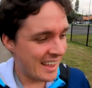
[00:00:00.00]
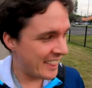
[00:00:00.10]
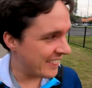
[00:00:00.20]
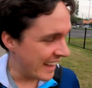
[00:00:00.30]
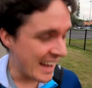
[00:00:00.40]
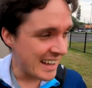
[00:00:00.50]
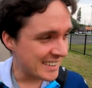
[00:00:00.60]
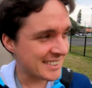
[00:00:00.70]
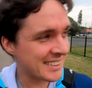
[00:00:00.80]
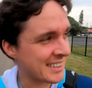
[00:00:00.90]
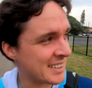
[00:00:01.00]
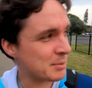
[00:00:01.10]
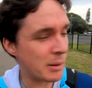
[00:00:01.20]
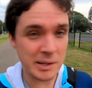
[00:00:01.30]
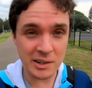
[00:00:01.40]
That is
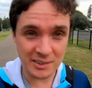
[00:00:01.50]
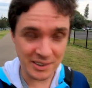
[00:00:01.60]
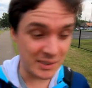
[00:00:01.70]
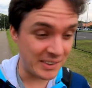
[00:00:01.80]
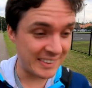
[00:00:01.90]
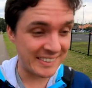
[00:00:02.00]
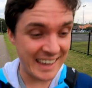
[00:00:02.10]
probably not a good